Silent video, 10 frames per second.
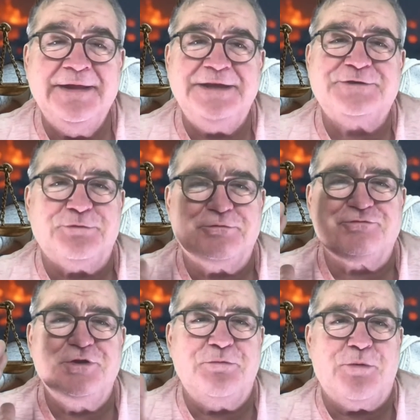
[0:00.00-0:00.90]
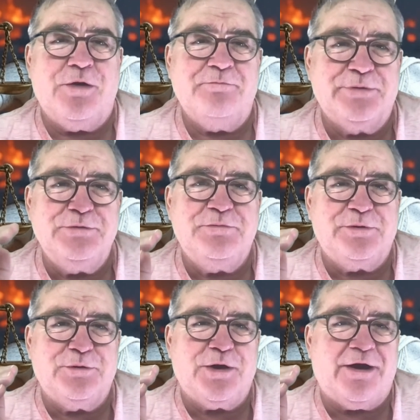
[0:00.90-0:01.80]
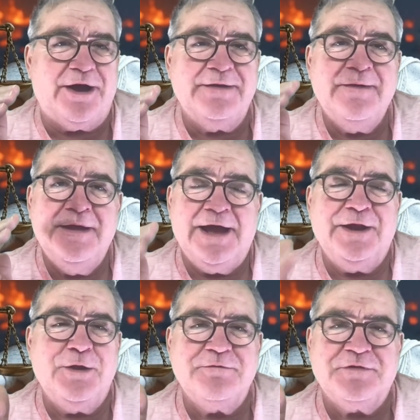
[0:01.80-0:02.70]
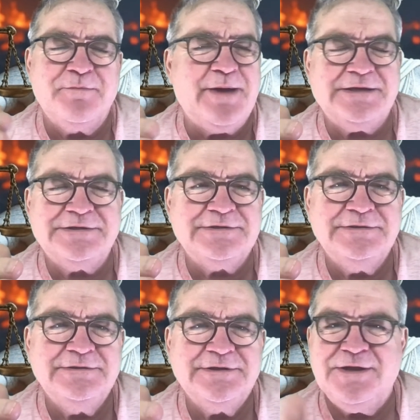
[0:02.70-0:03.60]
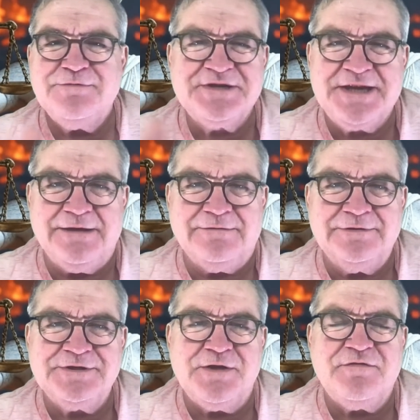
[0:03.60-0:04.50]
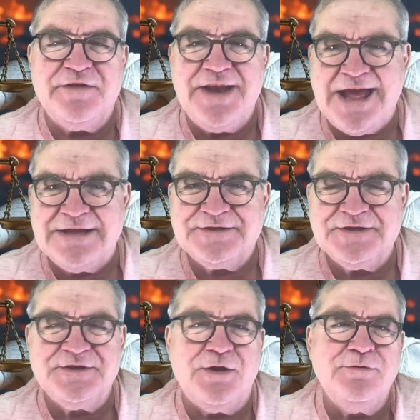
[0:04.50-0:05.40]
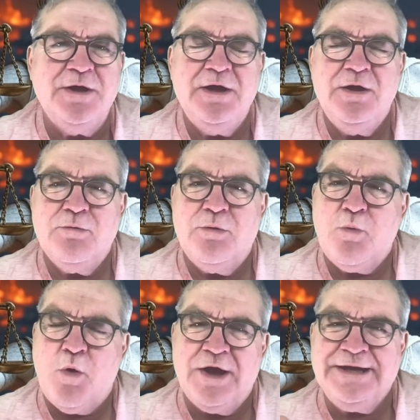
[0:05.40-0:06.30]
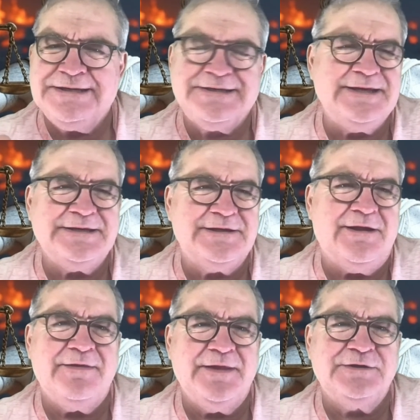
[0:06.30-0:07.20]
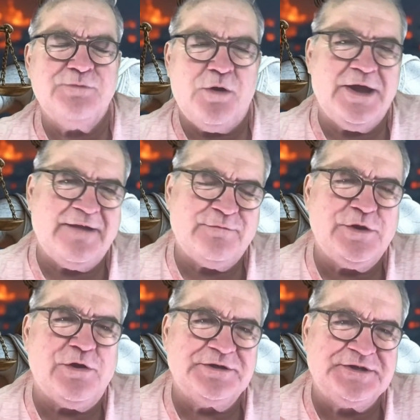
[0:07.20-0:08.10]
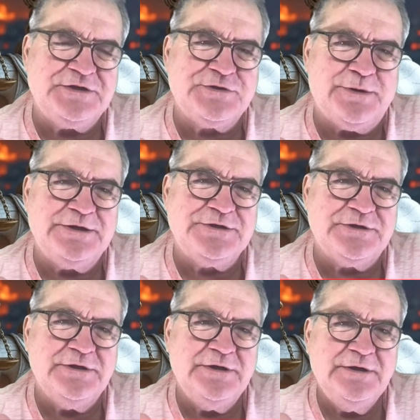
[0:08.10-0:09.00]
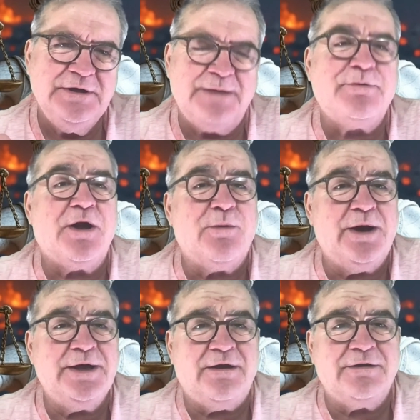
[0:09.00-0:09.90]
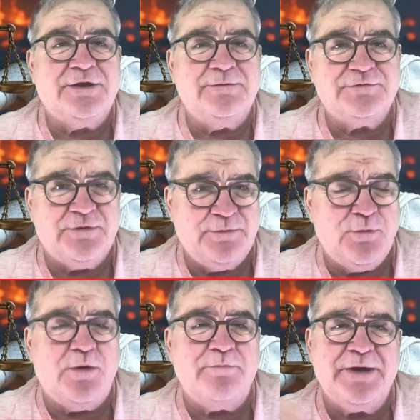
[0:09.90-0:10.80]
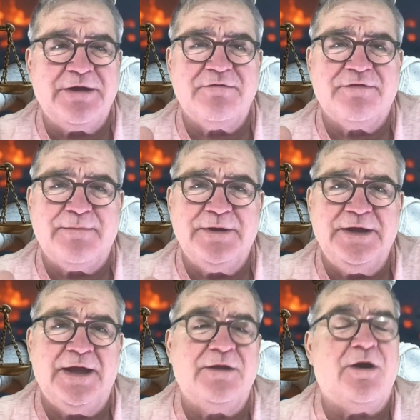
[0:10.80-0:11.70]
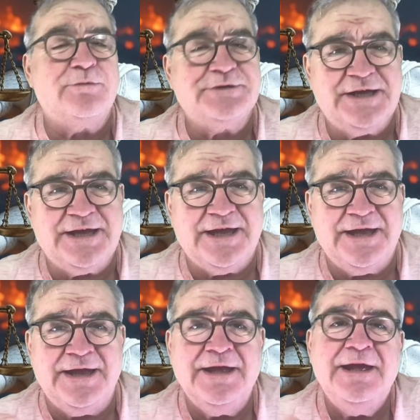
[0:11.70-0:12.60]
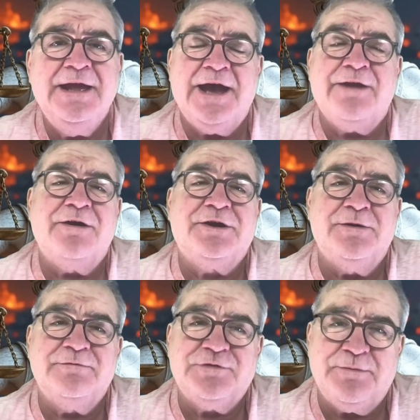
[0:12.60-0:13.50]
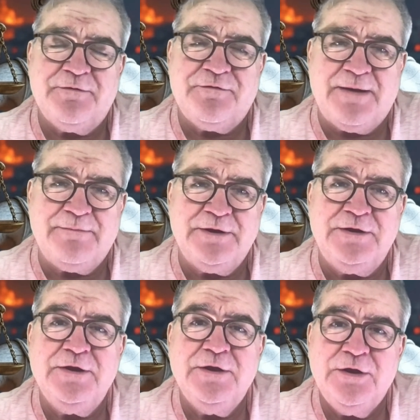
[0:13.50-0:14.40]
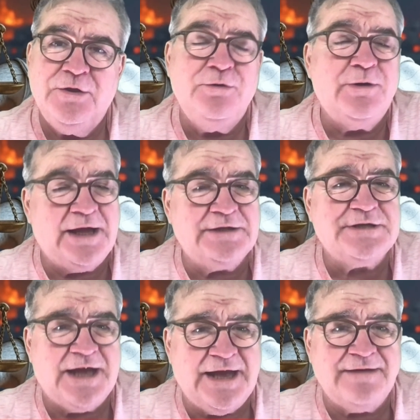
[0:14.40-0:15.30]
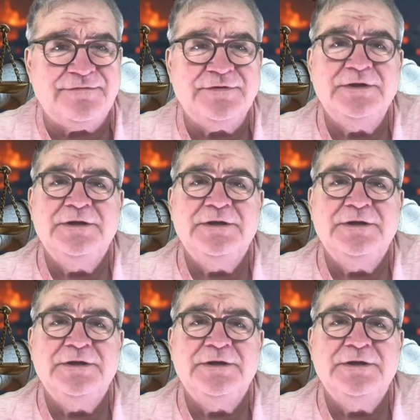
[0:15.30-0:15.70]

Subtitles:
It's all route one, boot the ball high and hope for the best. There's no skill. There's no finesse. There's no, well, why is this like this? Why have we got a situation? And by the way, I come from a one-parent family and I was in care. And I come from a family who had to have